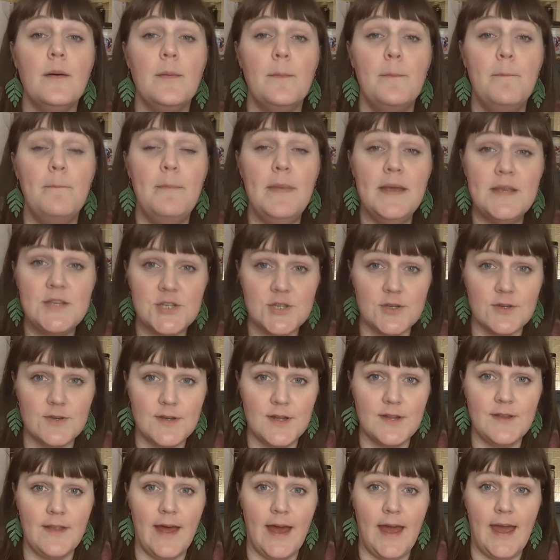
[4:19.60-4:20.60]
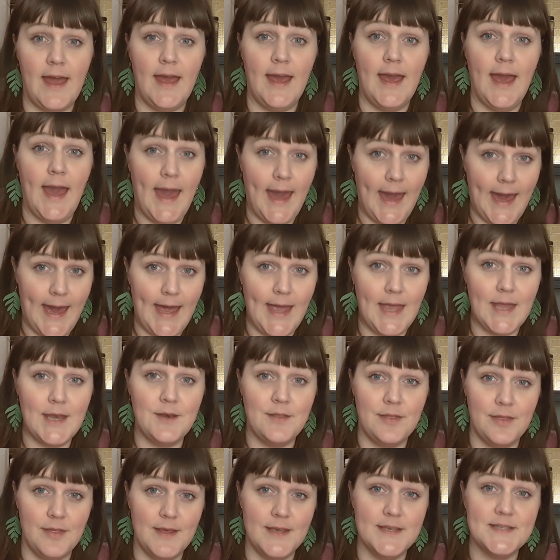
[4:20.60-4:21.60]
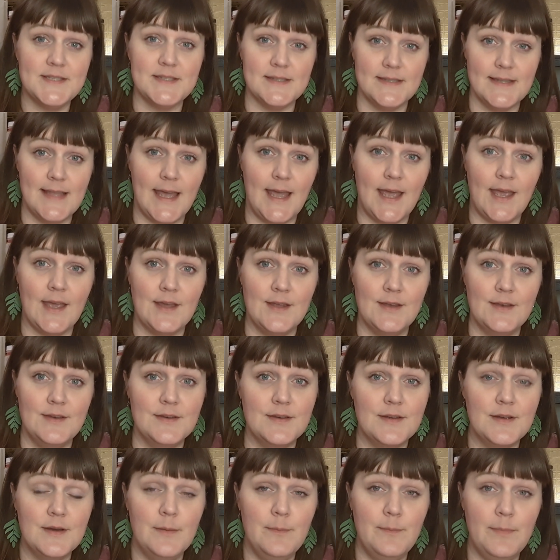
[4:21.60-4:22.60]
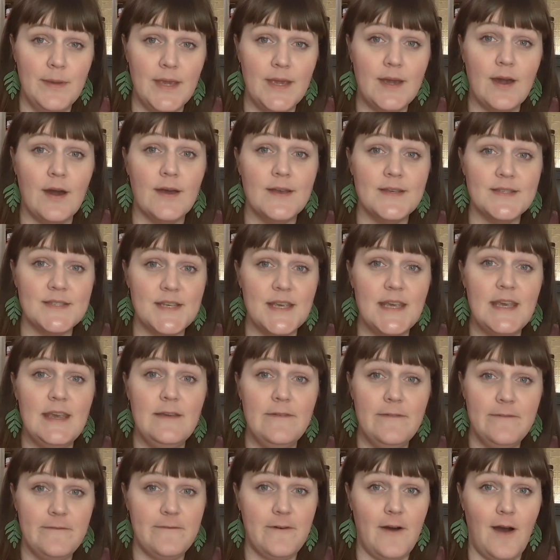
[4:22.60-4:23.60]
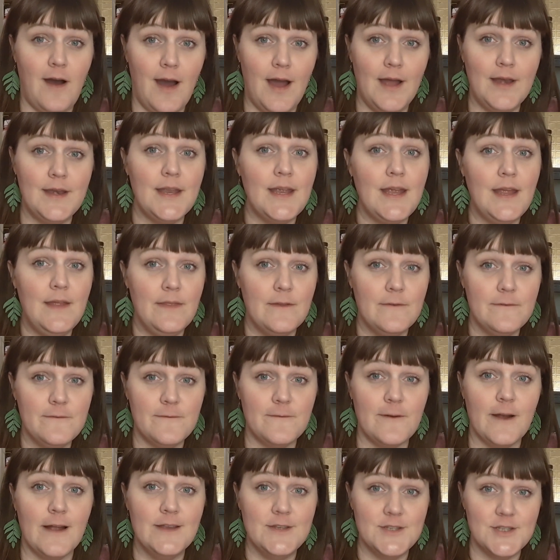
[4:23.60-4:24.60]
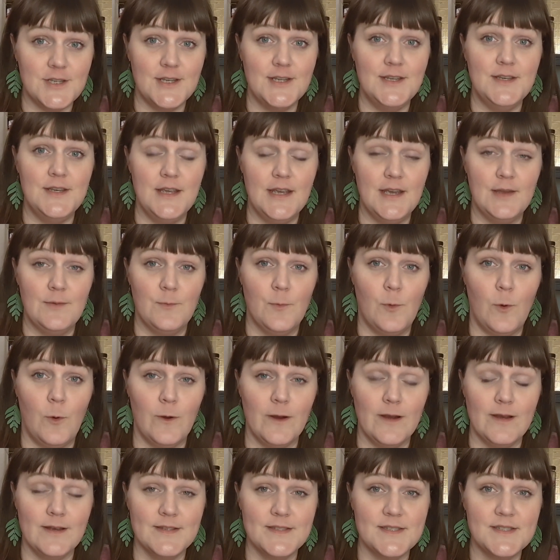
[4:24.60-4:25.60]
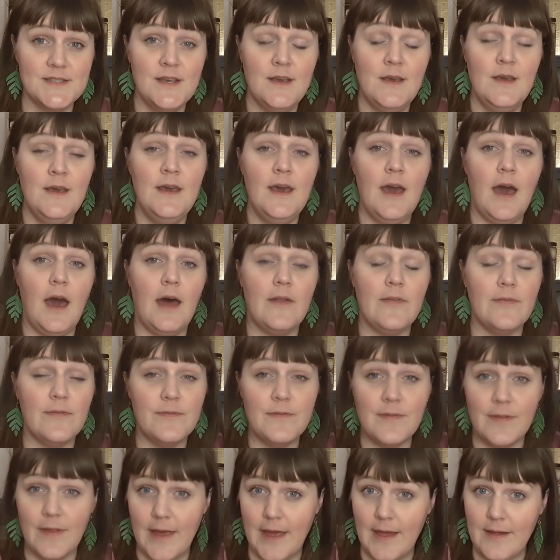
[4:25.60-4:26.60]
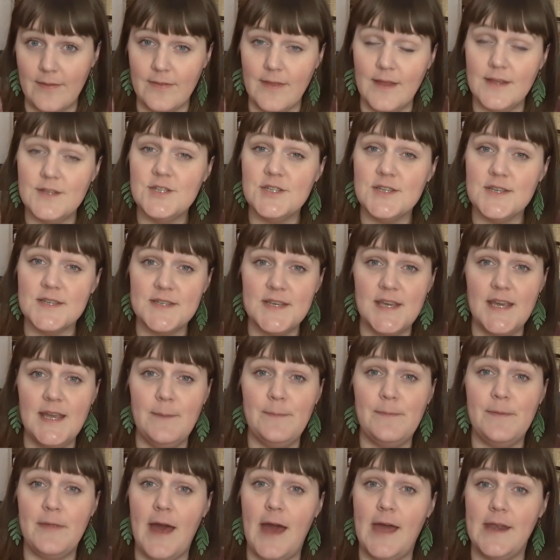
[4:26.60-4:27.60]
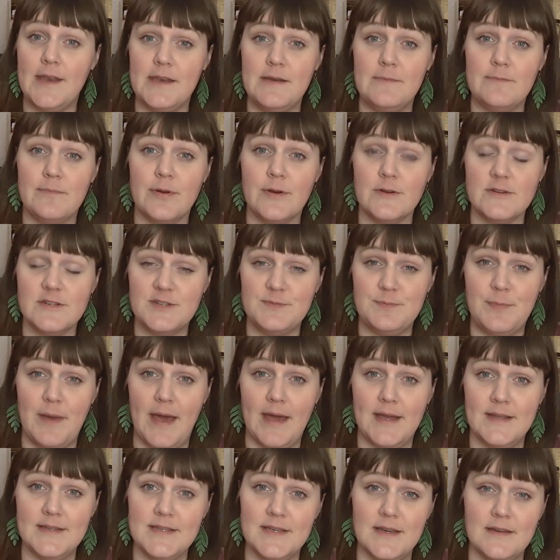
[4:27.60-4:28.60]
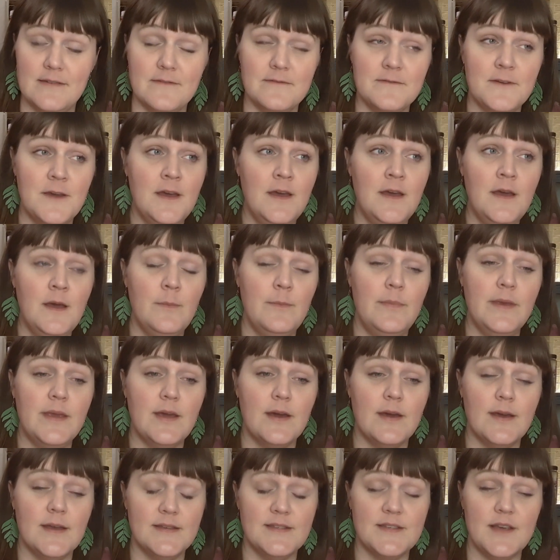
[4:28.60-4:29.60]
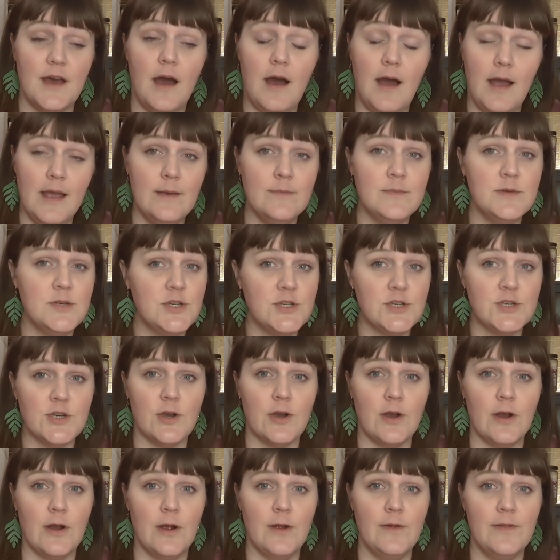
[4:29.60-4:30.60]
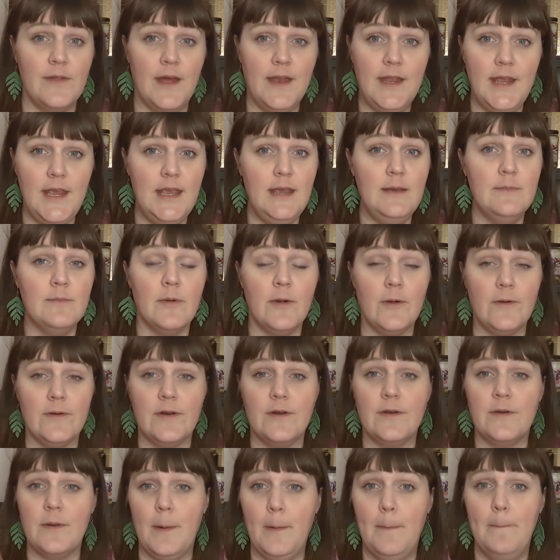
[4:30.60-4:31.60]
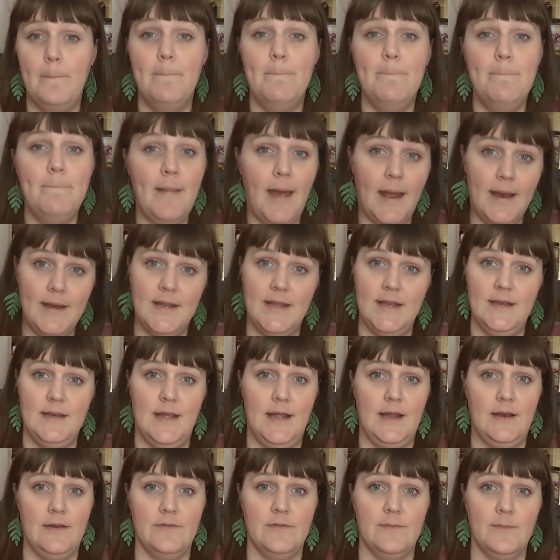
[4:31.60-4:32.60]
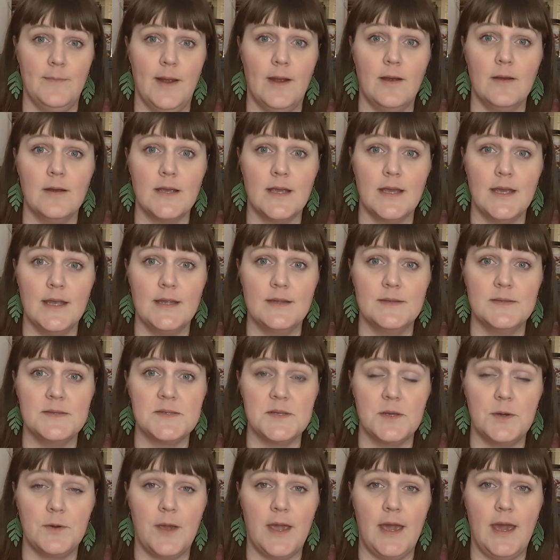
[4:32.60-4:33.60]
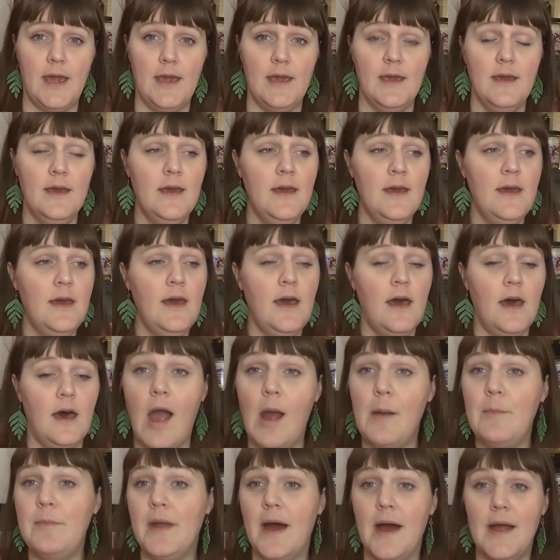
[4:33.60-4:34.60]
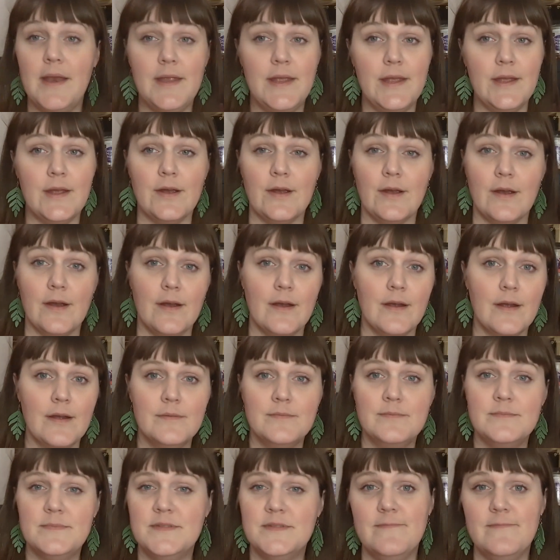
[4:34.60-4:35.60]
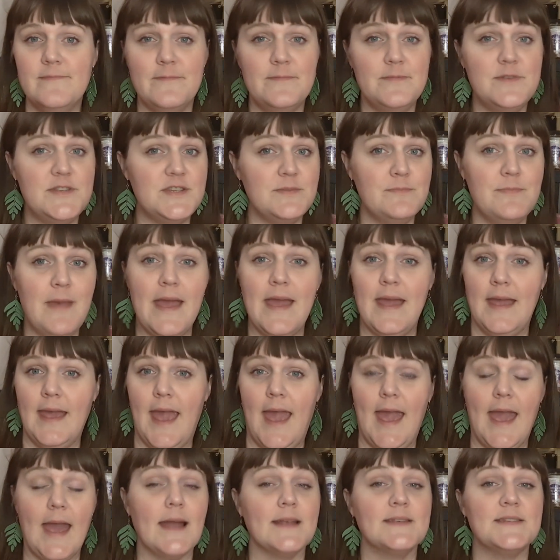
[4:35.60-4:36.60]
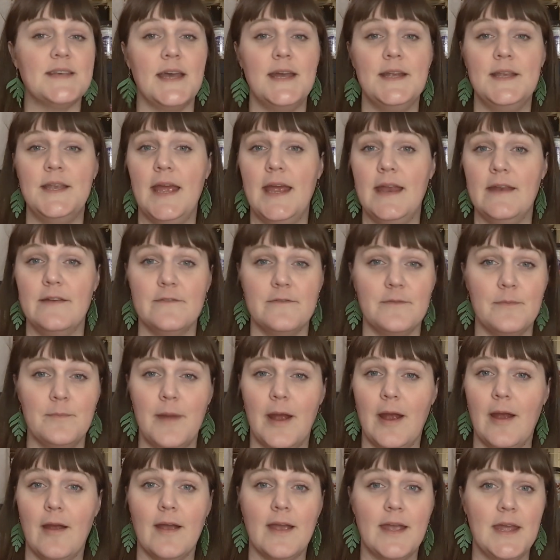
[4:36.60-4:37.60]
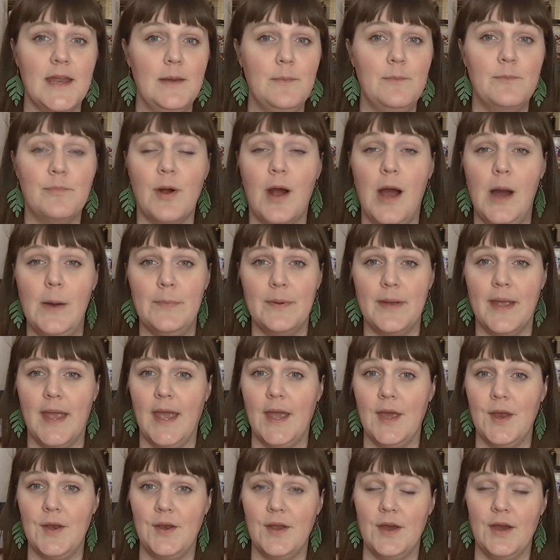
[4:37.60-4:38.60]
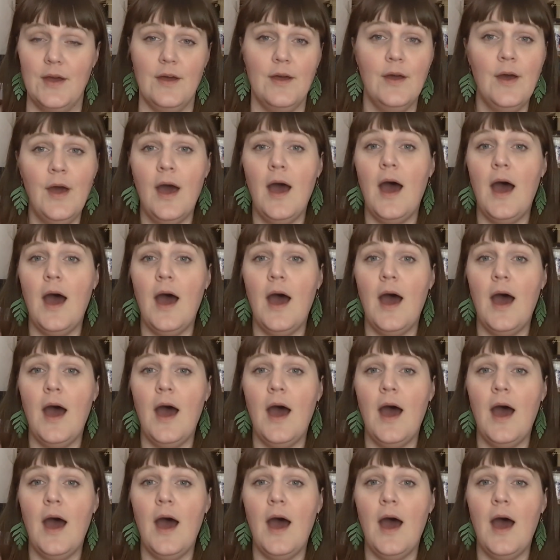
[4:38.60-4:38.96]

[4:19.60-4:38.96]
Mitchell Clay had this land because he fought in the French Indian Wars. Like, let's just keep that in perspective, because I am sure that he murdered many Native Americans, okay? I'm not here to make anti-Native American propaganda.